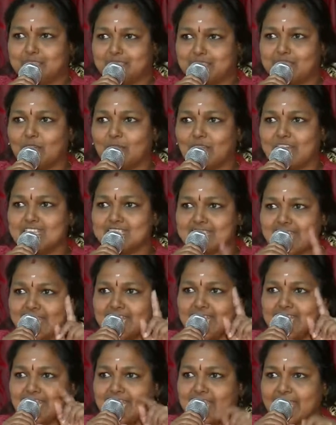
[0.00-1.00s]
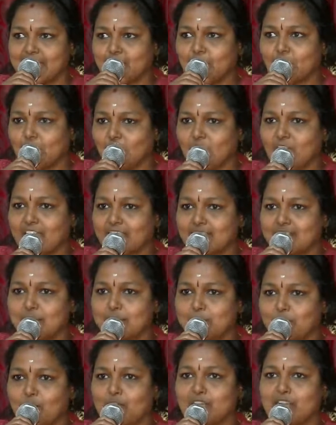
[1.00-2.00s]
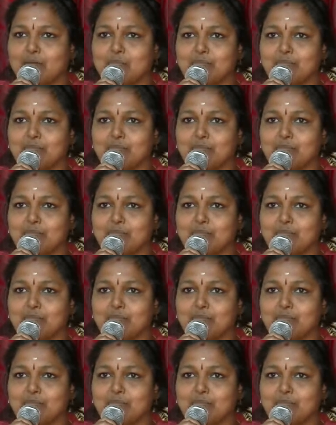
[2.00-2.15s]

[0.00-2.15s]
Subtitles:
Okay, Sunday 9 o'clock in the program